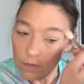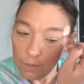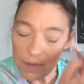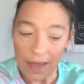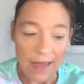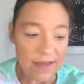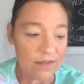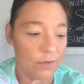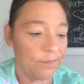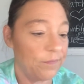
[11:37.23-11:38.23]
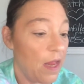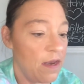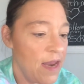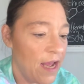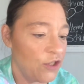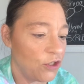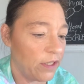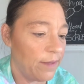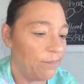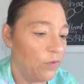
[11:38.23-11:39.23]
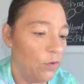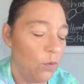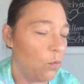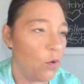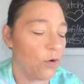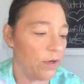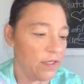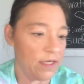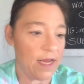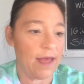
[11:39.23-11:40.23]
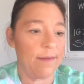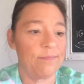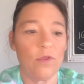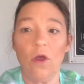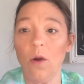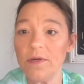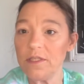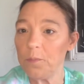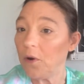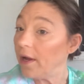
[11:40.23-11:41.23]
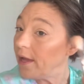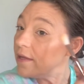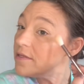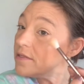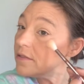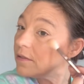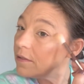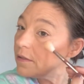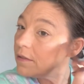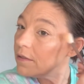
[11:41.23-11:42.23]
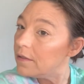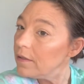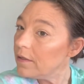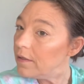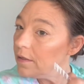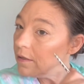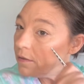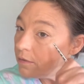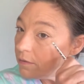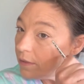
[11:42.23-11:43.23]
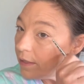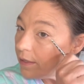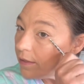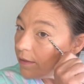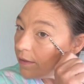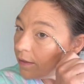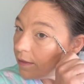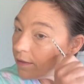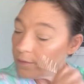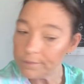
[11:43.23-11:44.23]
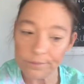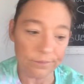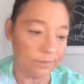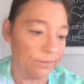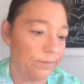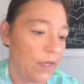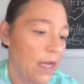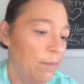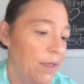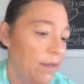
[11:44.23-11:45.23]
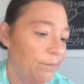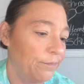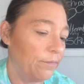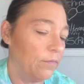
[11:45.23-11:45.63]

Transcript: My eyes are naturally watering today. Always surprised. Right there. I mean,